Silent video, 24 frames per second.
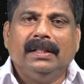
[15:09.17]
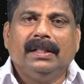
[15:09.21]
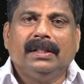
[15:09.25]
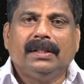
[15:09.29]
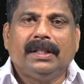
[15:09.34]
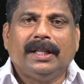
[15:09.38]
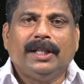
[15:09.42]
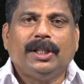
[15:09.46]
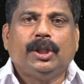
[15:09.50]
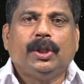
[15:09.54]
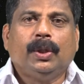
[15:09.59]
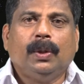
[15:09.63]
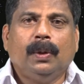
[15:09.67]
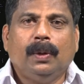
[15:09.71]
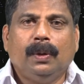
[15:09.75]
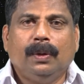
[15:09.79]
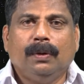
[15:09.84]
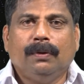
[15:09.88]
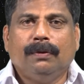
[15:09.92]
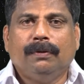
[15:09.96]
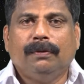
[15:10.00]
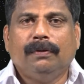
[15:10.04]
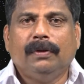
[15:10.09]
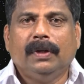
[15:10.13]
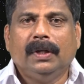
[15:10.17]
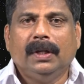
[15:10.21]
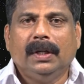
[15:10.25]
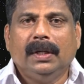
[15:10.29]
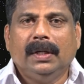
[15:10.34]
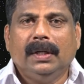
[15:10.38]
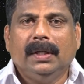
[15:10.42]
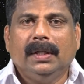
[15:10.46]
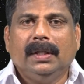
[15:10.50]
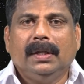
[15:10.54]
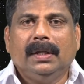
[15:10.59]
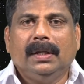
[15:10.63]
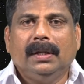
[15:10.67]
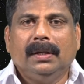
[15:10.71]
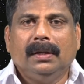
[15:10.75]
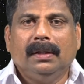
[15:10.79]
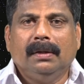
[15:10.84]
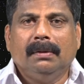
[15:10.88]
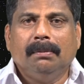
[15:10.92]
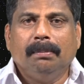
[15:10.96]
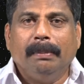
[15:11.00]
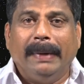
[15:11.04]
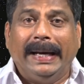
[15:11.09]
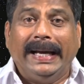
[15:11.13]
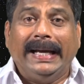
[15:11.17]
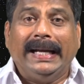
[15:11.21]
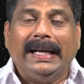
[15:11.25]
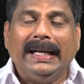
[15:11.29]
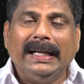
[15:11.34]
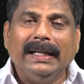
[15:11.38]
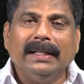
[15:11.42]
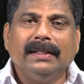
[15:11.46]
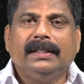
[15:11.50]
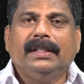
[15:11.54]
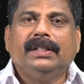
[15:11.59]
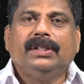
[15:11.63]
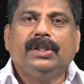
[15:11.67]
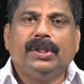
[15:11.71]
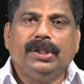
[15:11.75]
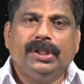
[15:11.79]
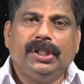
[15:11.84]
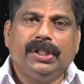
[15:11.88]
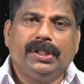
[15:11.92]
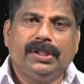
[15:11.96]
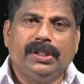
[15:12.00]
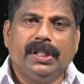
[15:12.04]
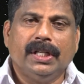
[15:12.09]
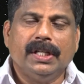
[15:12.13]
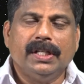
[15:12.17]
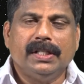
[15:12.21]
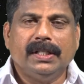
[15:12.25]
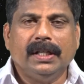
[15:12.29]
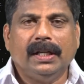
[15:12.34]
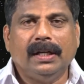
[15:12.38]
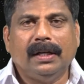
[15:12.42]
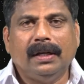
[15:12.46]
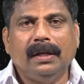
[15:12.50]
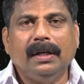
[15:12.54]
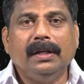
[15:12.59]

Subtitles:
the threshold of bearing such rejections and